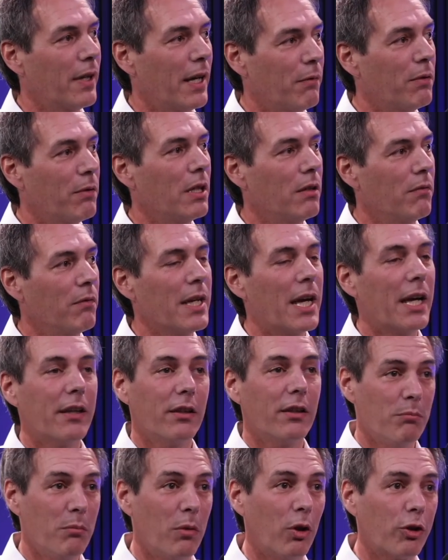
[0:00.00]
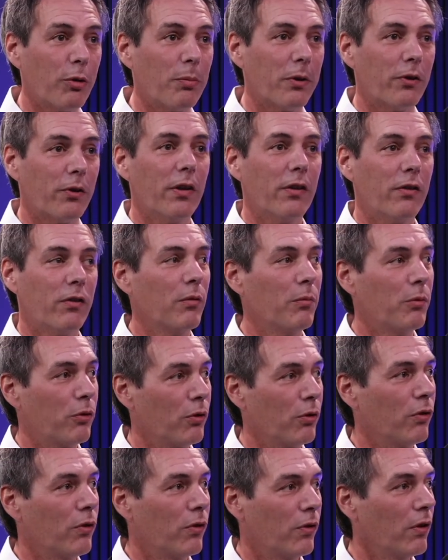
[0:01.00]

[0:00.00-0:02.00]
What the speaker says: and we had multiple systems to